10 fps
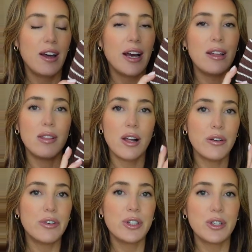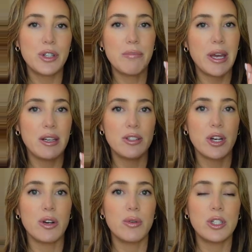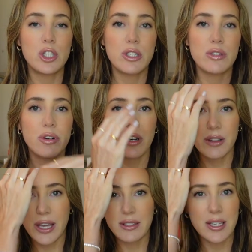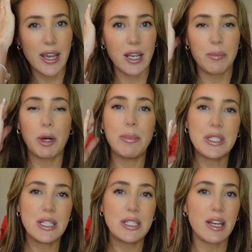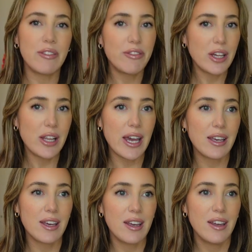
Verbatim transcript: I love a good bandeau just for like tanning purposes. I feel like